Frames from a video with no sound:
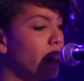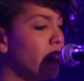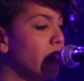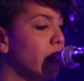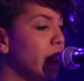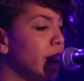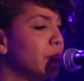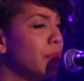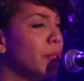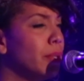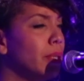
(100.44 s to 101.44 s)
are often very
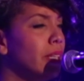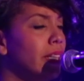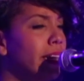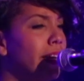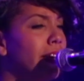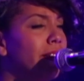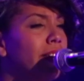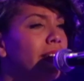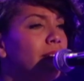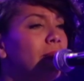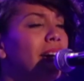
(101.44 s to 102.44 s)
cryptic, but
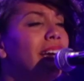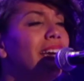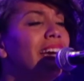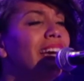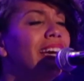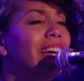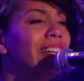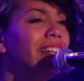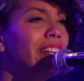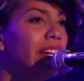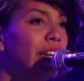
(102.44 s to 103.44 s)
they're always like
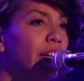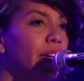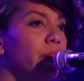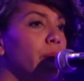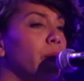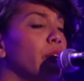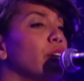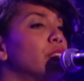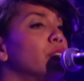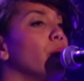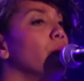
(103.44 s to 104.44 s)
life
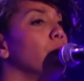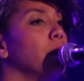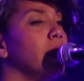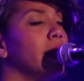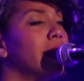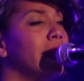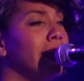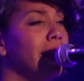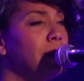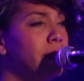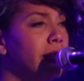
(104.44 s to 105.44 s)
stories that I've had,
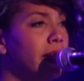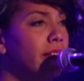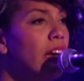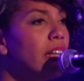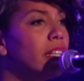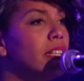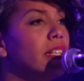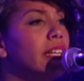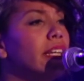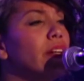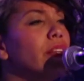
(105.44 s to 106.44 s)
something really kind
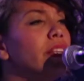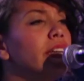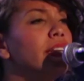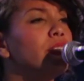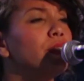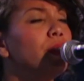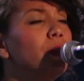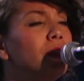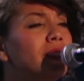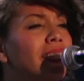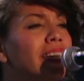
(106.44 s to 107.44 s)
of
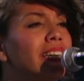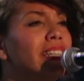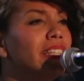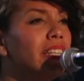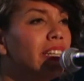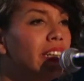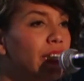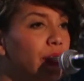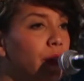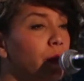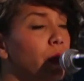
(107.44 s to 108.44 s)
dramatic that has hit me,
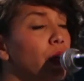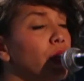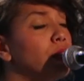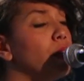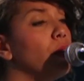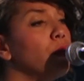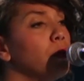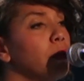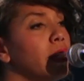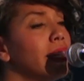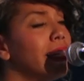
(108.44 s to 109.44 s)
whether
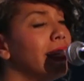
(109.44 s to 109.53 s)
it's,